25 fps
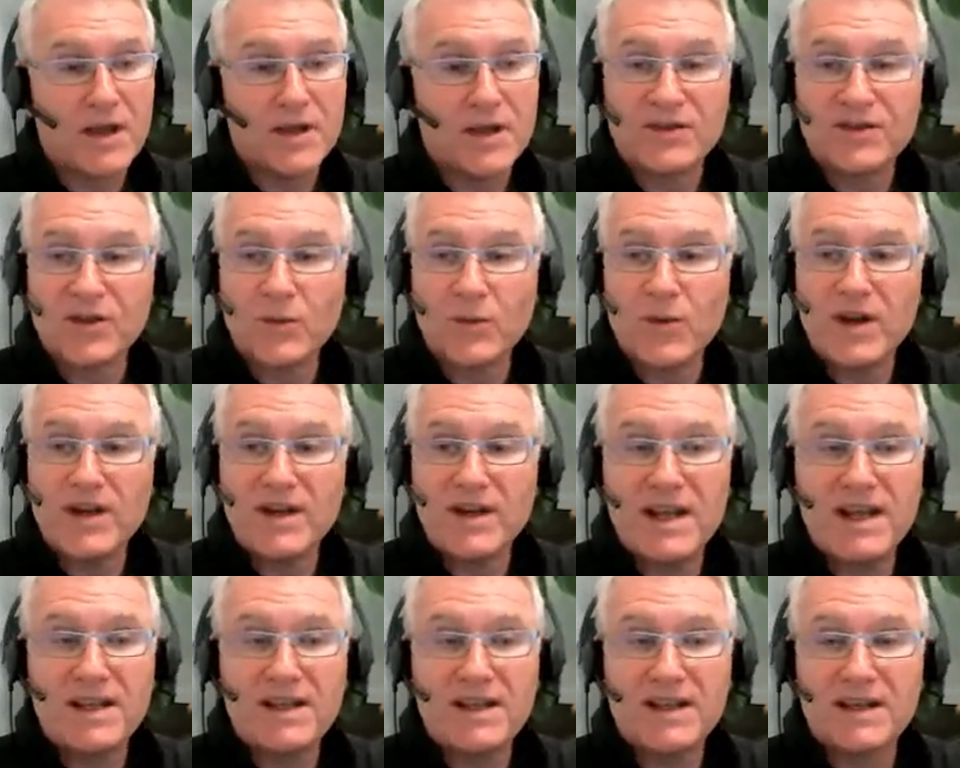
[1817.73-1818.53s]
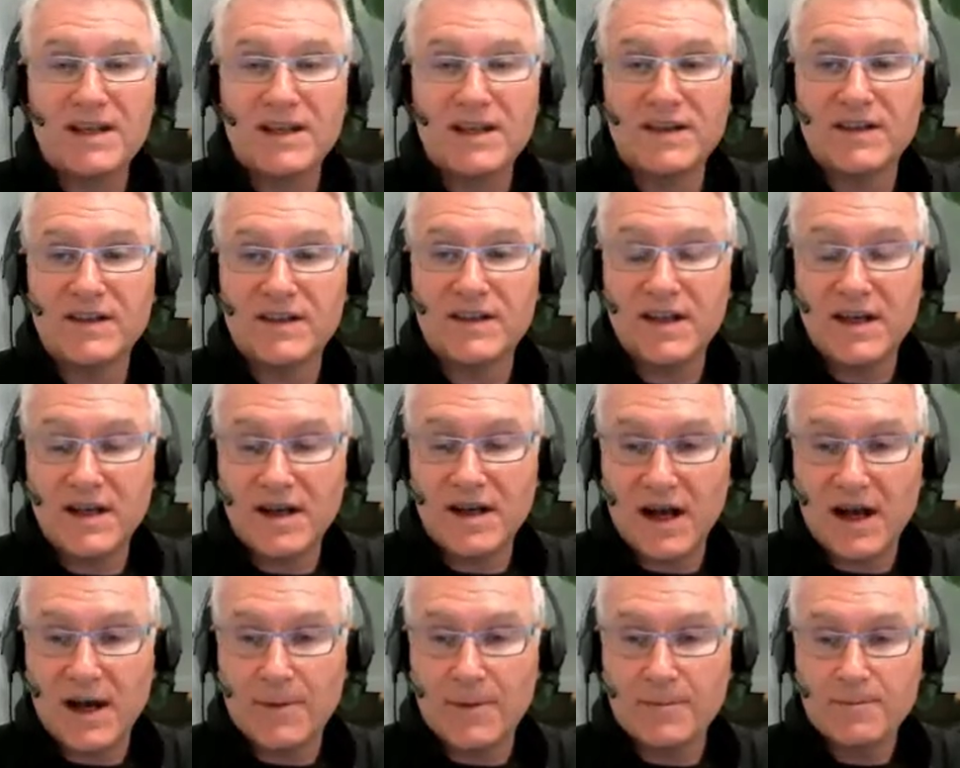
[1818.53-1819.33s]
So we need to
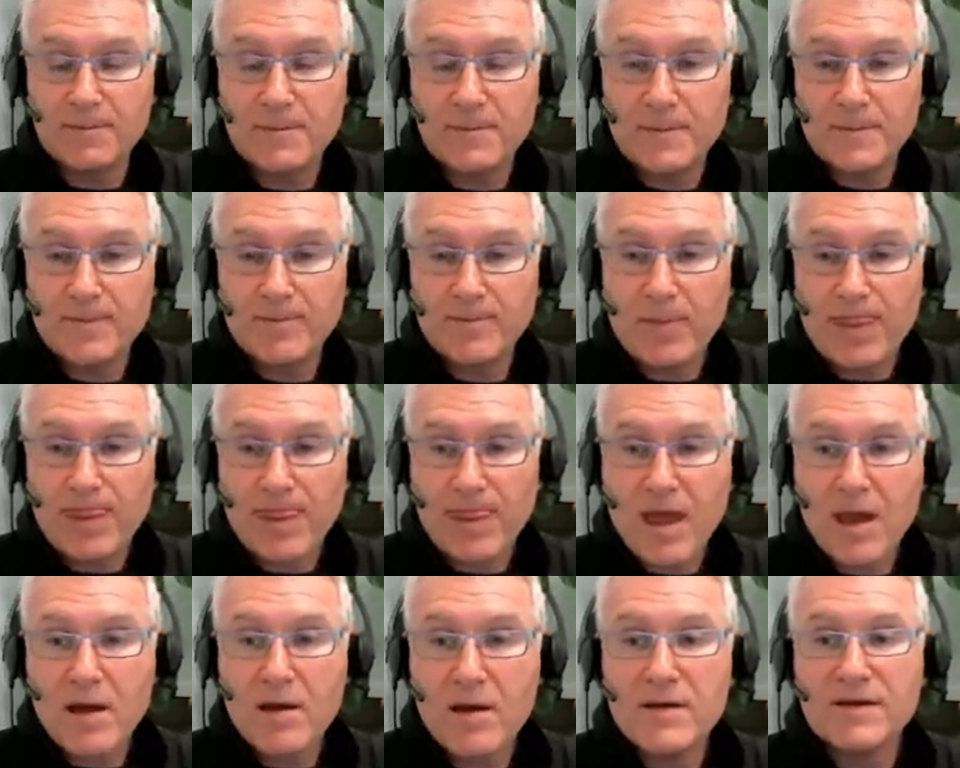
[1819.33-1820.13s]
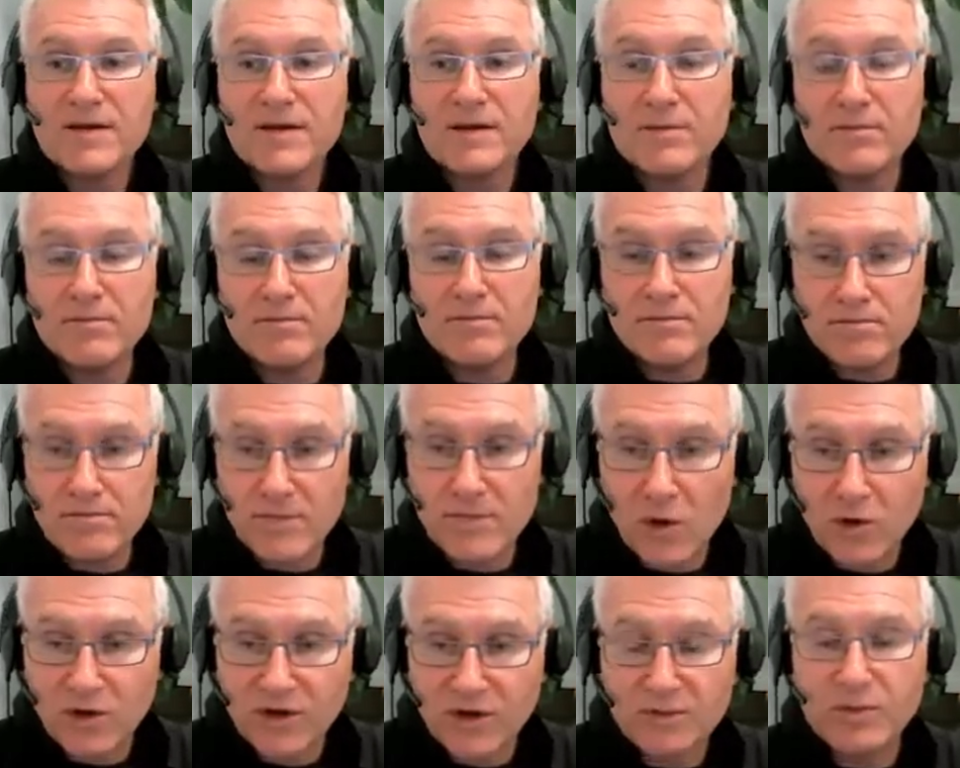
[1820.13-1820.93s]
consider
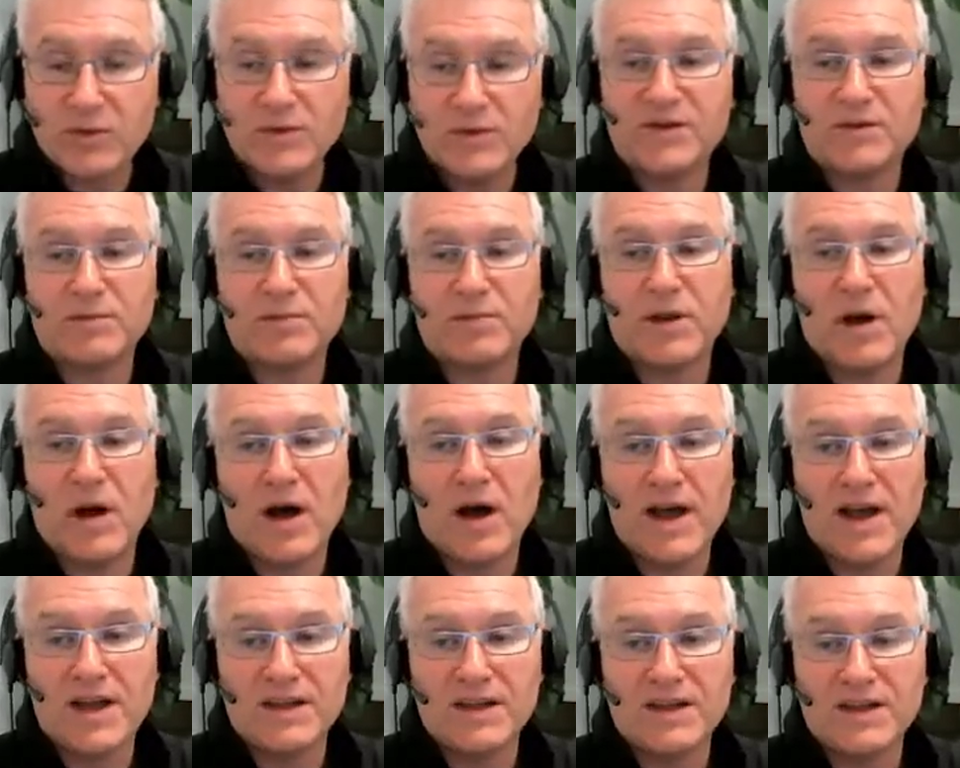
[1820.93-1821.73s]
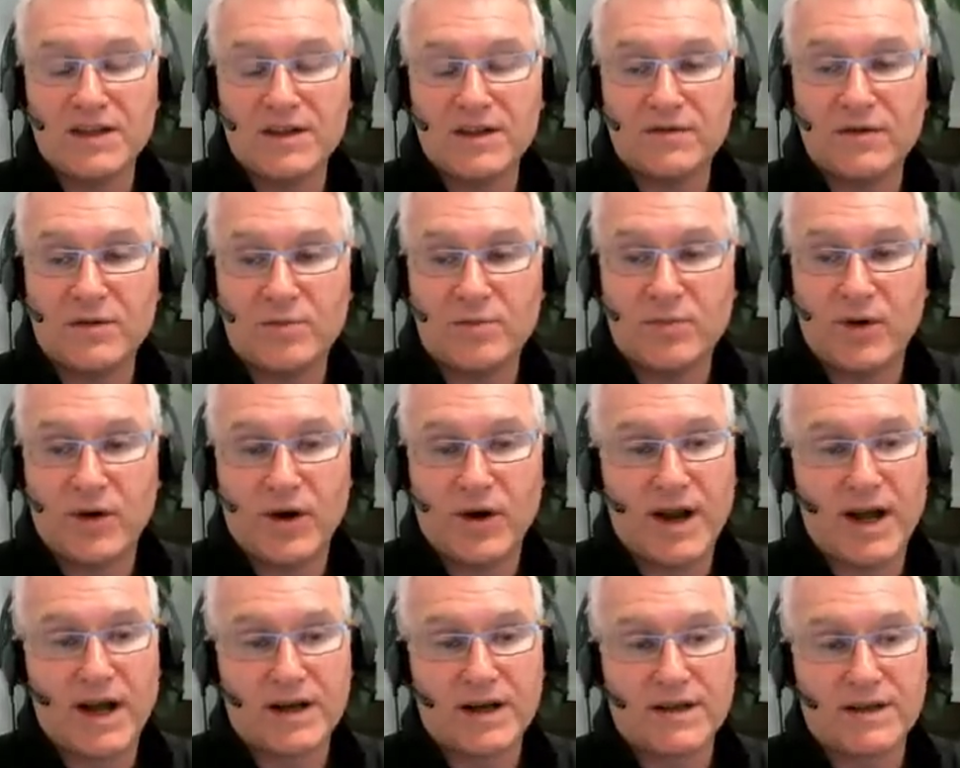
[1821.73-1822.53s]
multiple suppliers for
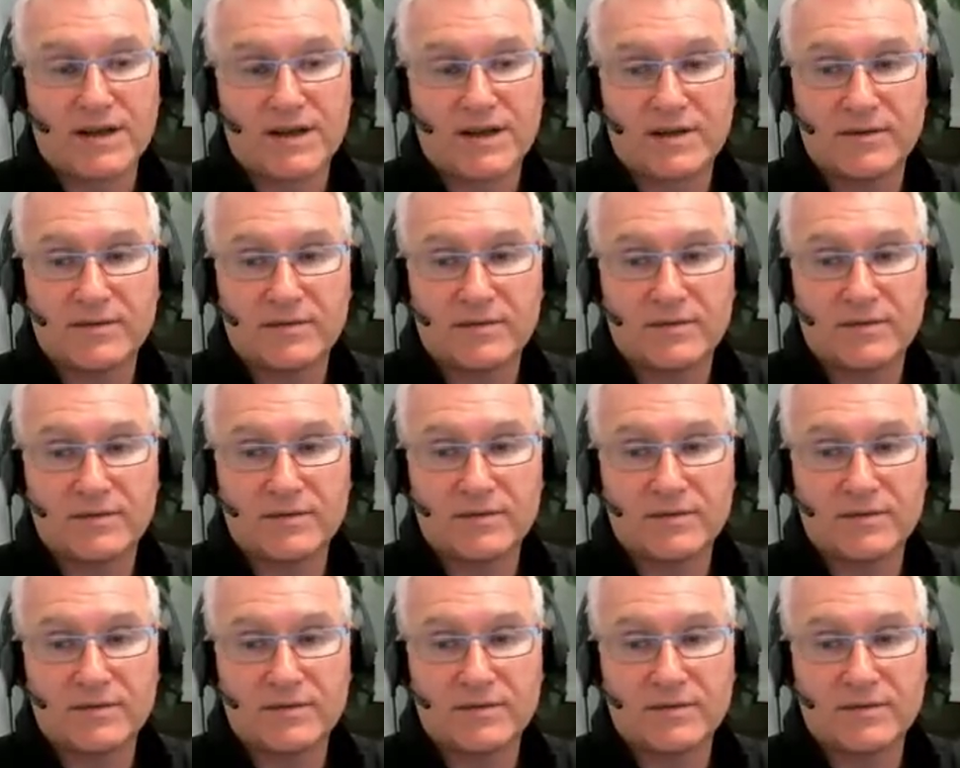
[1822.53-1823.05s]
products.